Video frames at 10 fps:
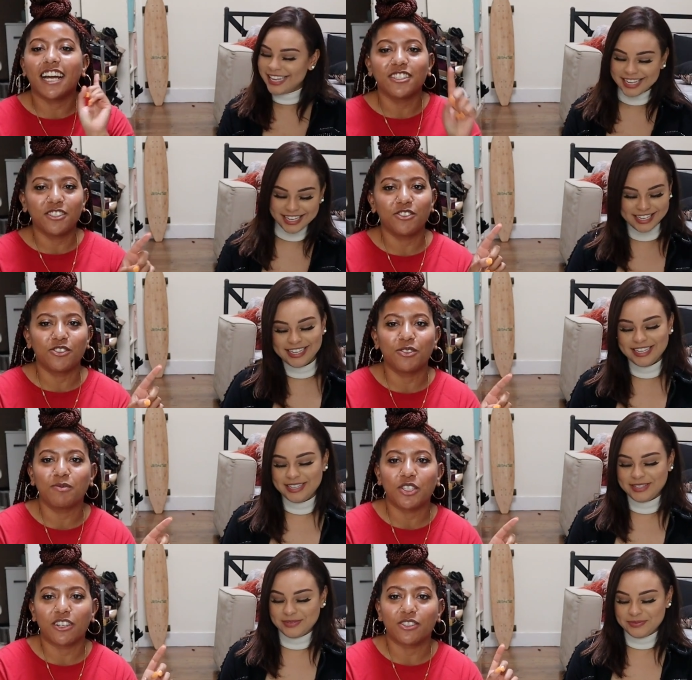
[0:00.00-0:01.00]
Speaker 1: has a YouTube
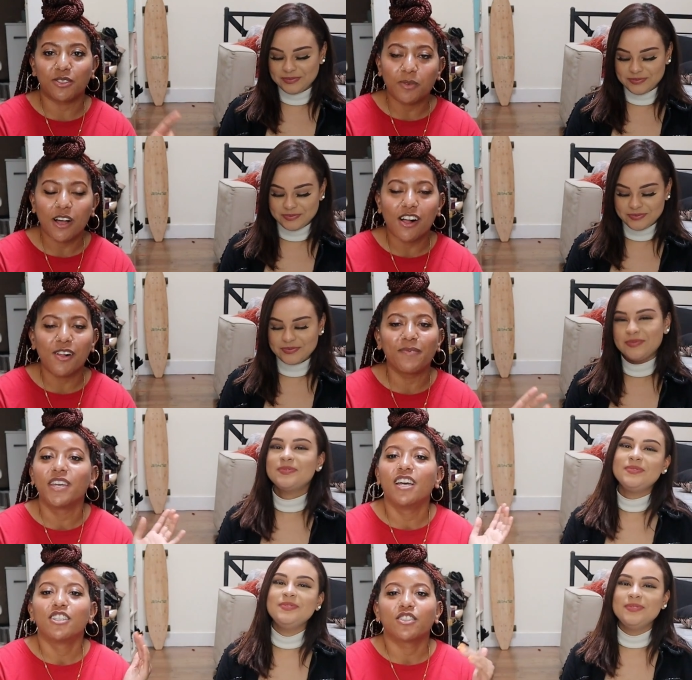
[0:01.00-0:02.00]
channel as
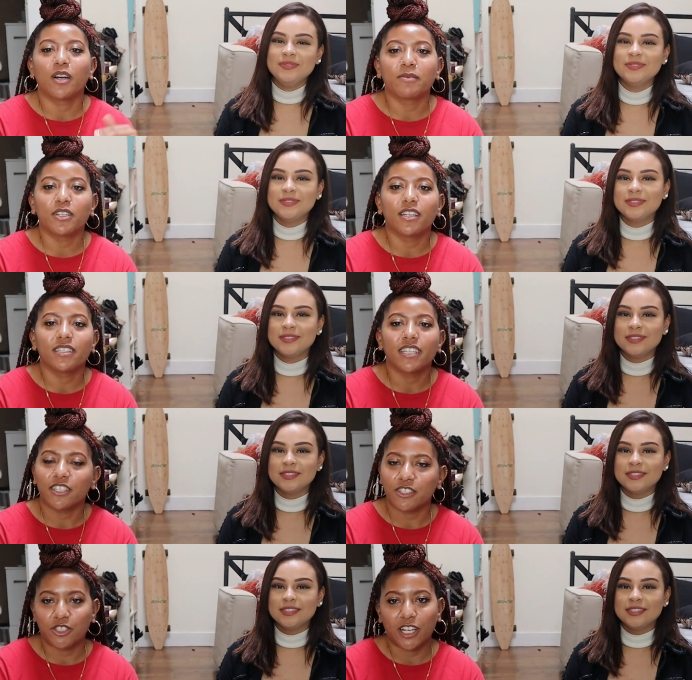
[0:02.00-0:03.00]
well, so I'm gonna link
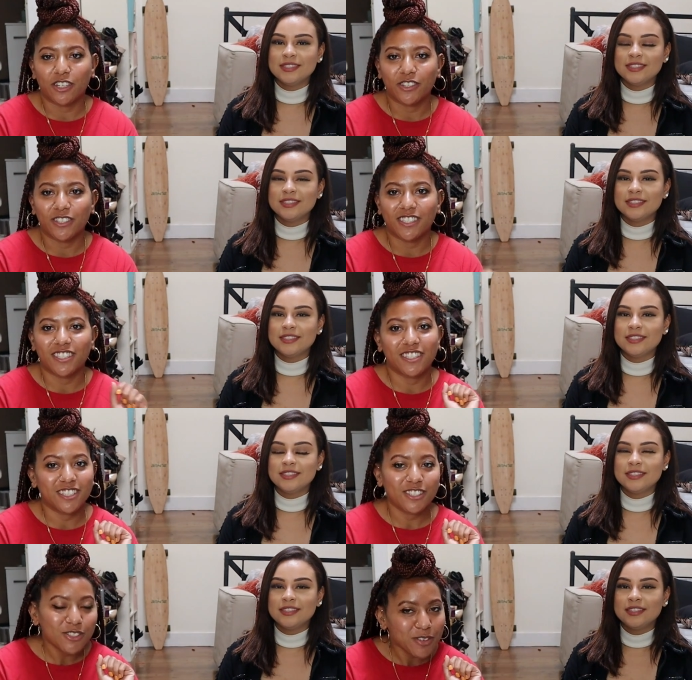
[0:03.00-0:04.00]
her channel into the
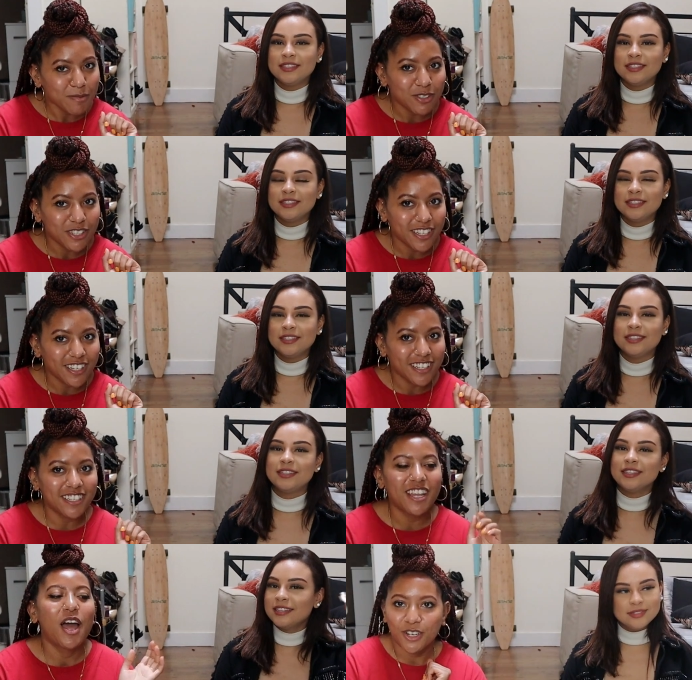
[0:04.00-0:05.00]

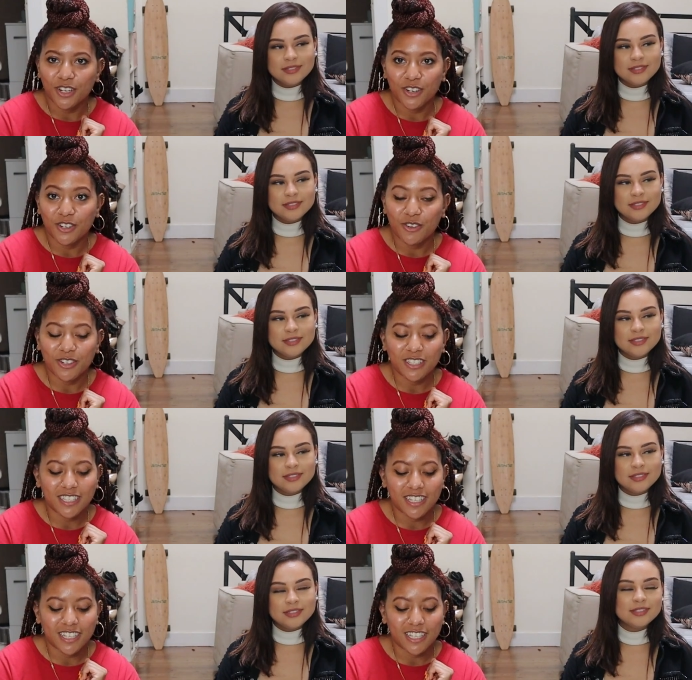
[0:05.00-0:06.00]
description. We are going
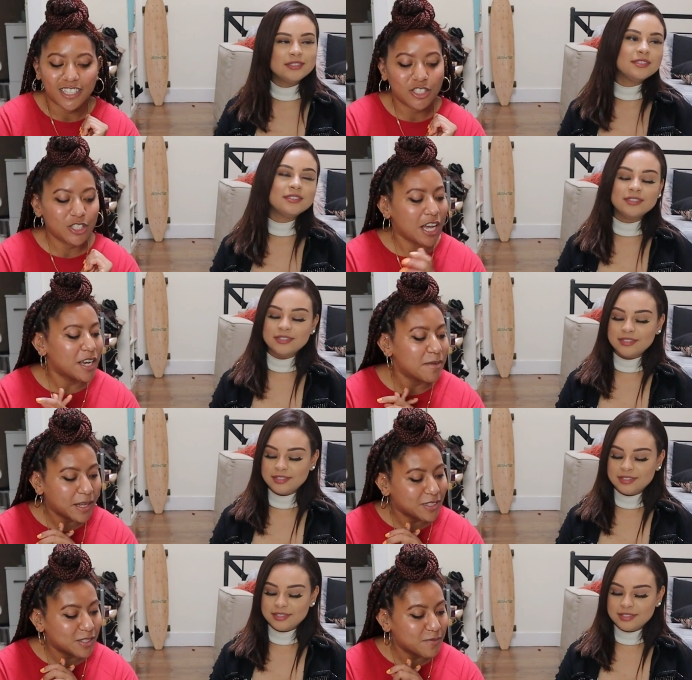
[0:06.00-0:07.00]
to chat
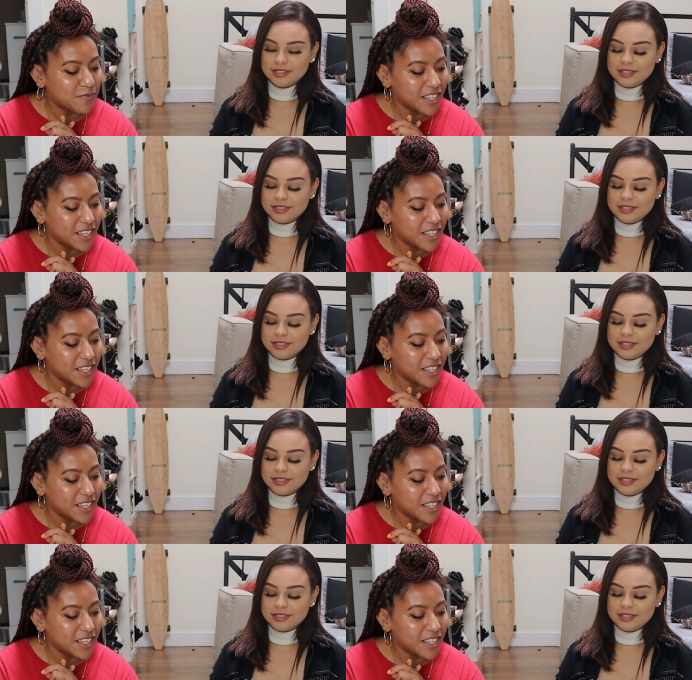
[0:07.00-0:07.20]
about some